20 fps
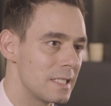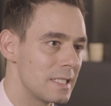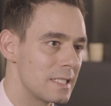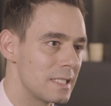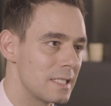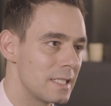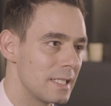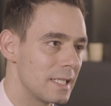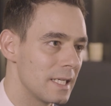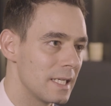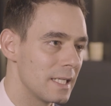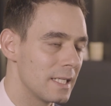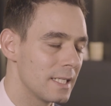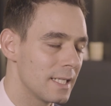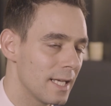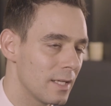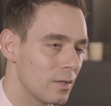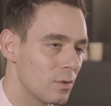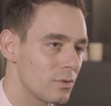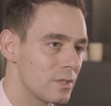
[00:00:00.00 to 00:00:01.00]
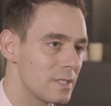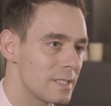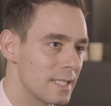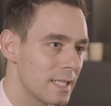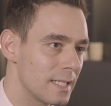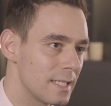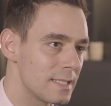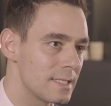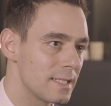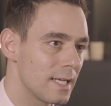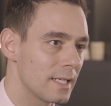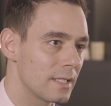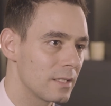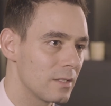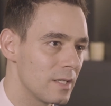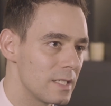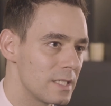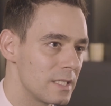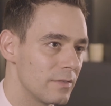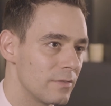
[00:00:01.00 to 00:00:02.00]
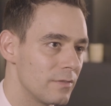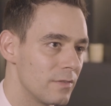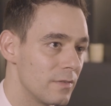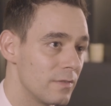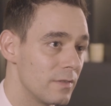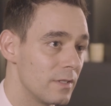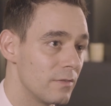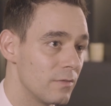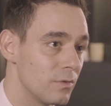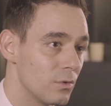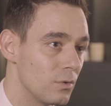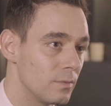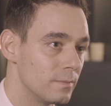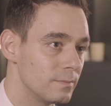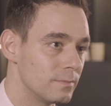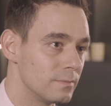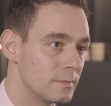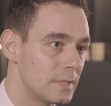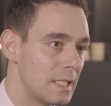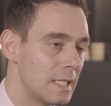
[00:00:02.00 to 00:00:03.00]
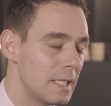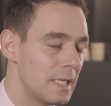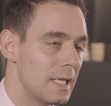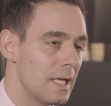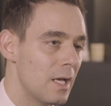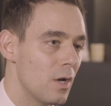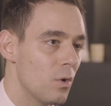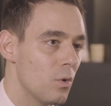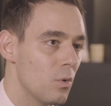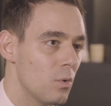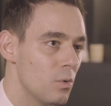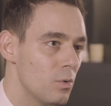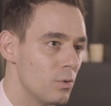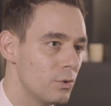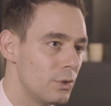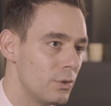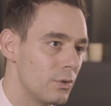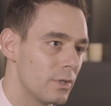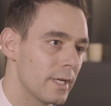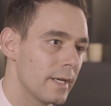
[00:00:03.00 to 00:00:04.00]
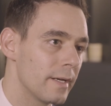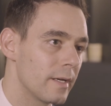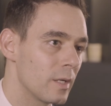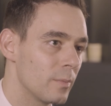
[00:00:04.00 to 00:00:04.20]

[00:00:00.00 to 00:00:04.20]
is the Landlord and Tenant Act 1954. All UK